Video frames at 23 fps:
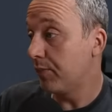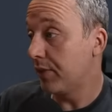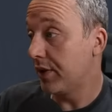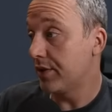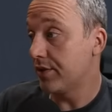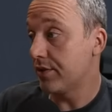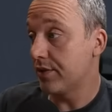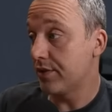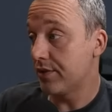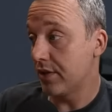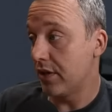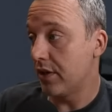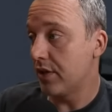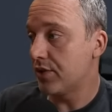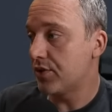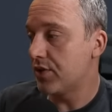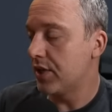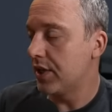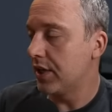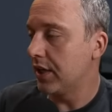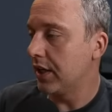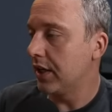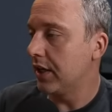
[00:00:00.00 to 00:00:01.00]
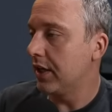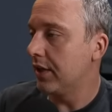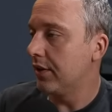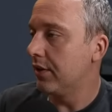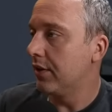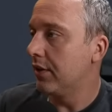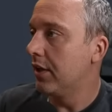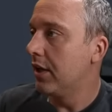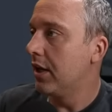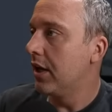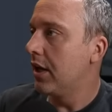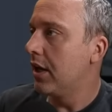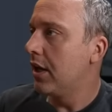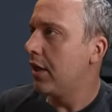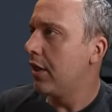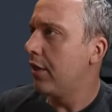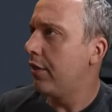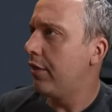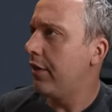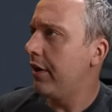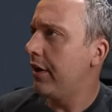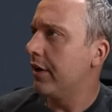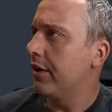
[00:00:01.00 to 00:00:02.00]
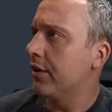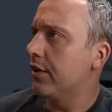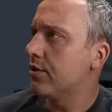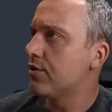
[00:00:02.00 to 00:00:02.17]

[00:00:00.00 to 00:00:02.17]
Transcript: because it's all sitting in there.